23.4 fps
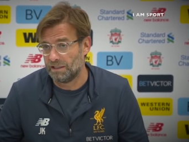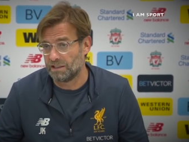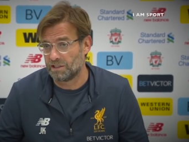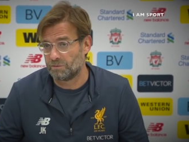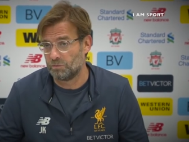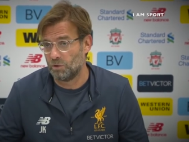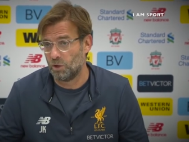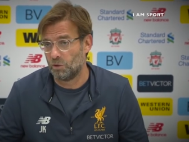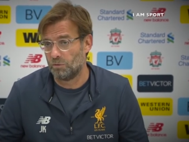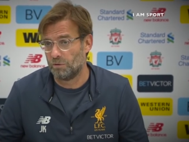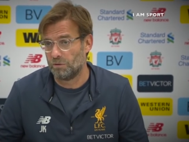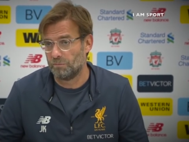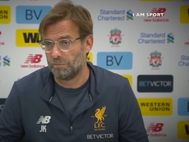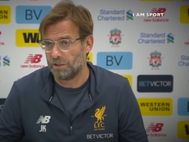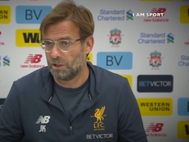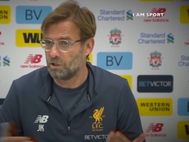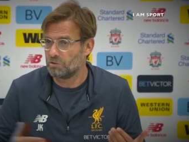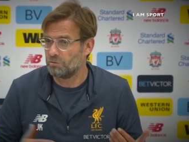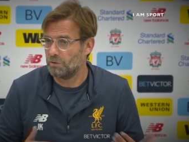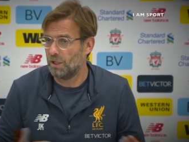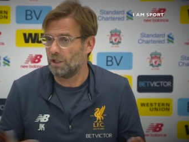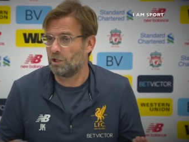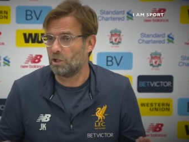in this moment
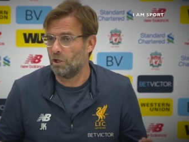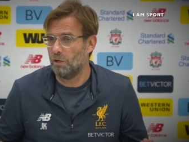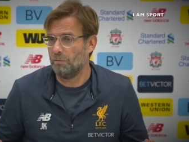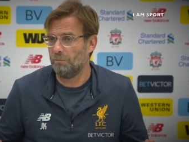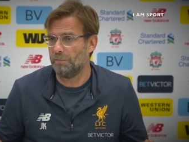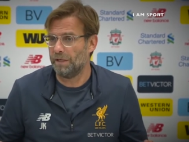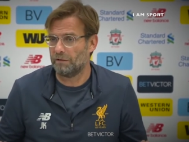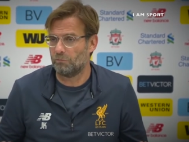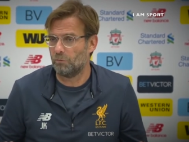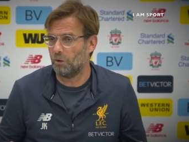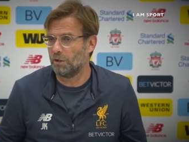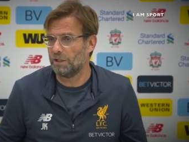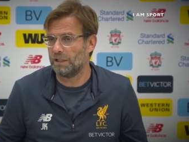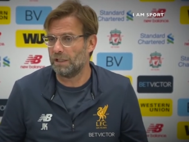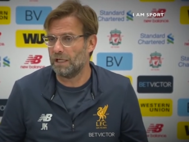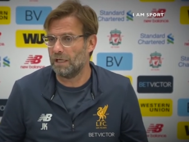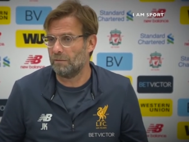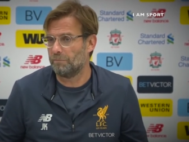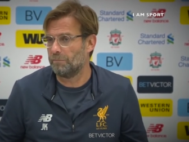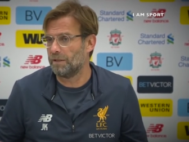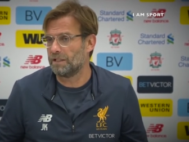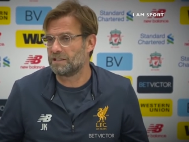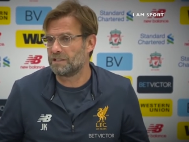because we are compact, one
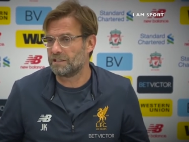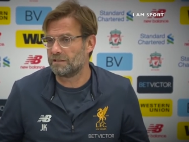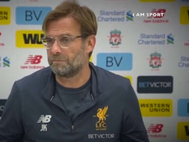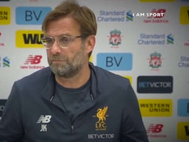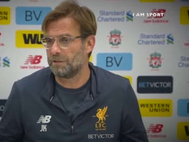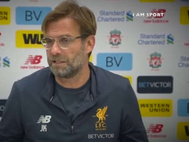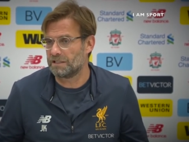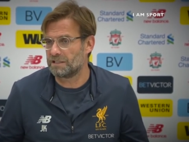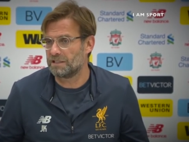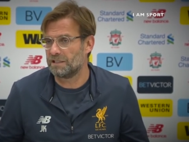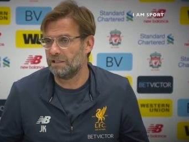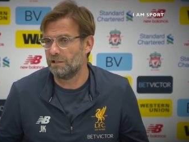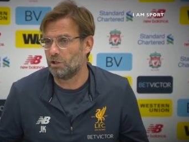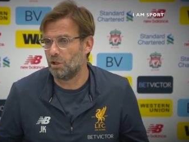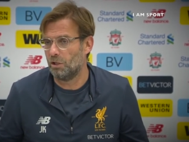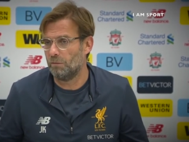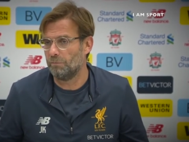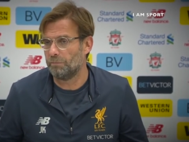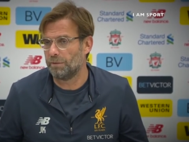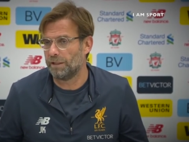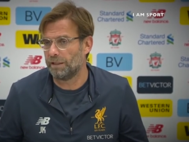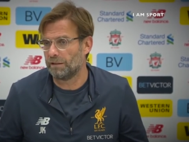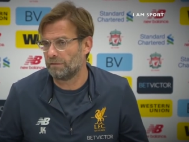it up, but but still
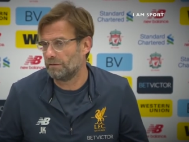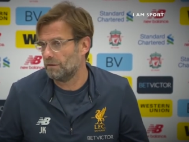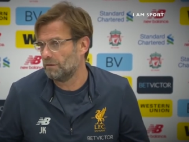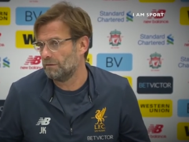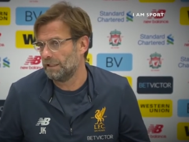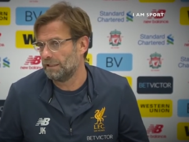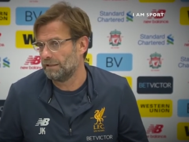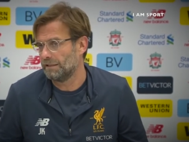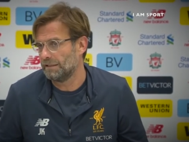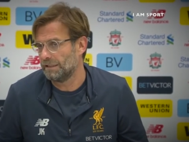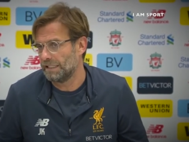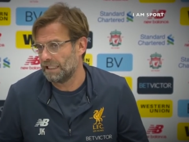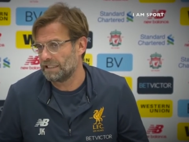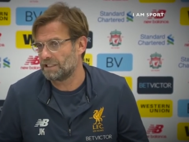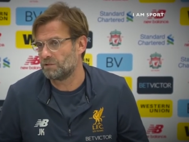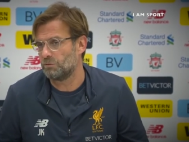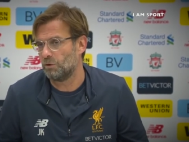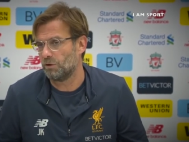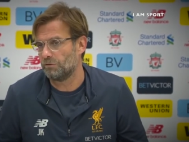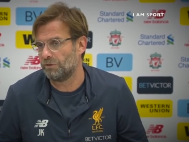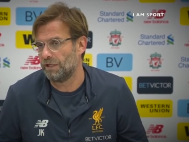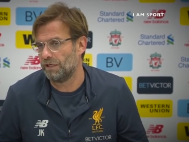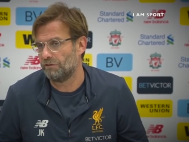compact, and
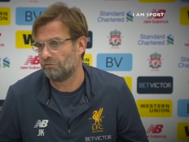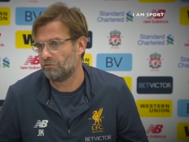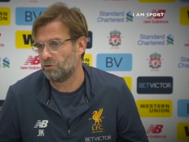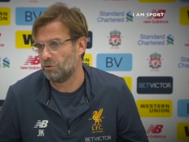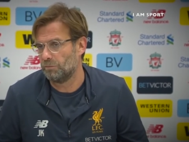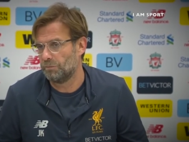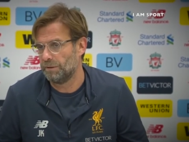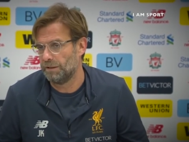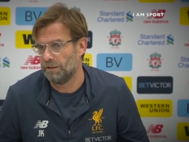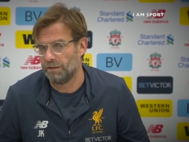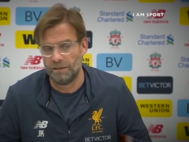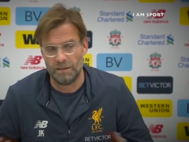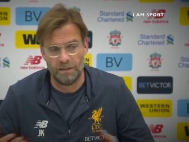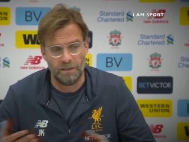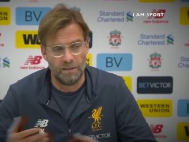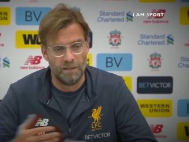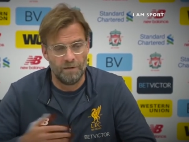that's what we have to be.